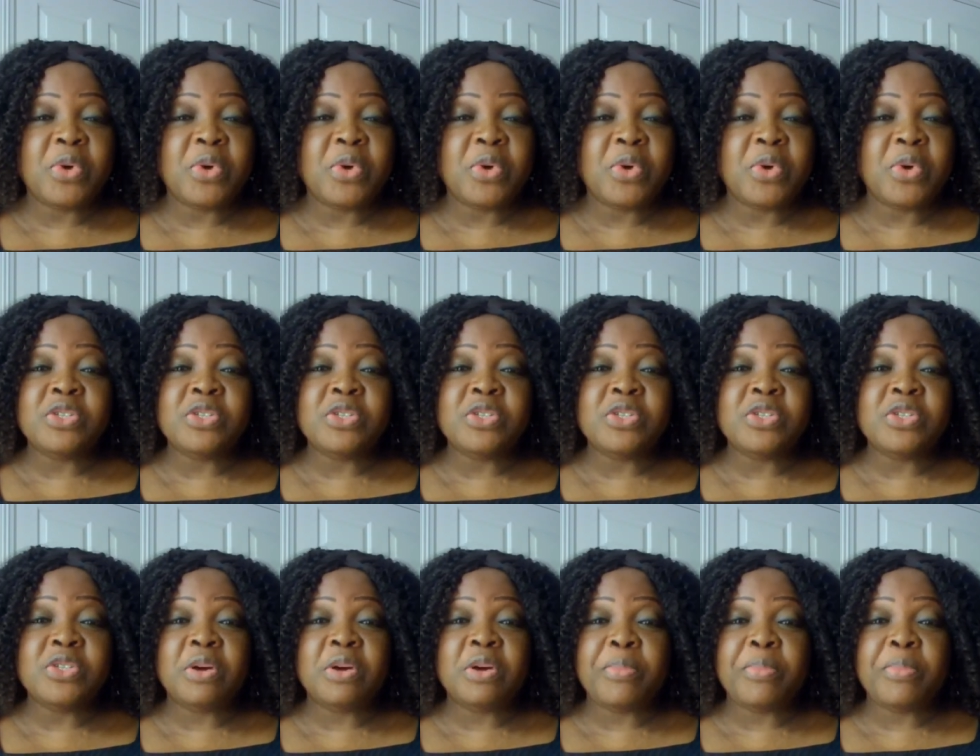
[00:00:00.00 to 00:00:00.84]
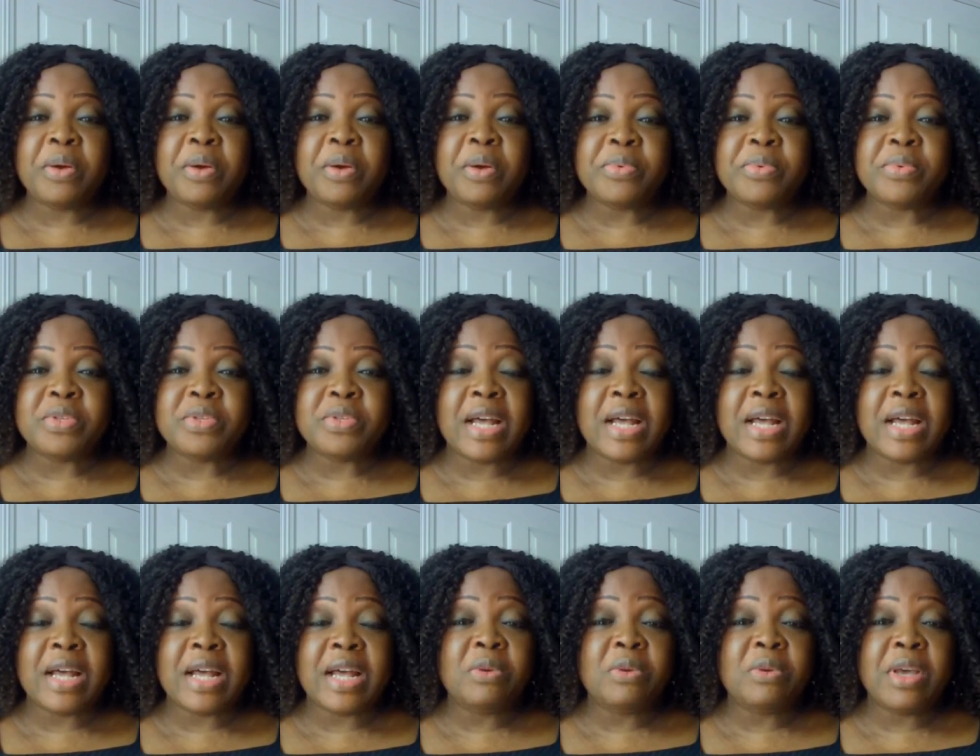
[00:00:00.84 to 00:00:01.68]
Once you know your purpose
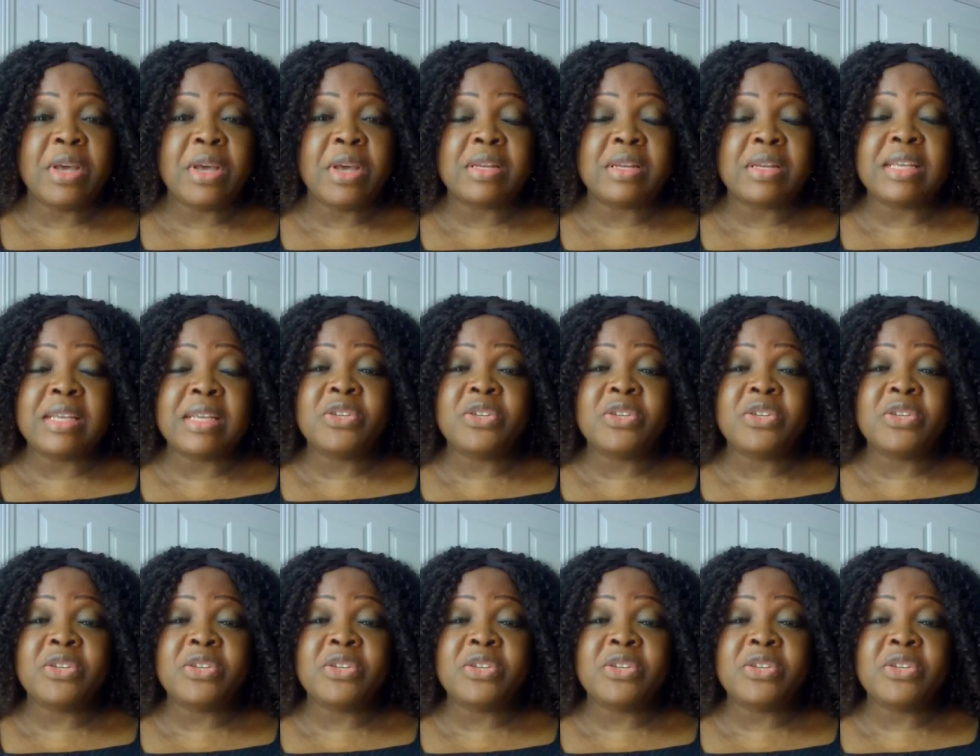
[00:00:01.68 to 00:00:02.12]
as women,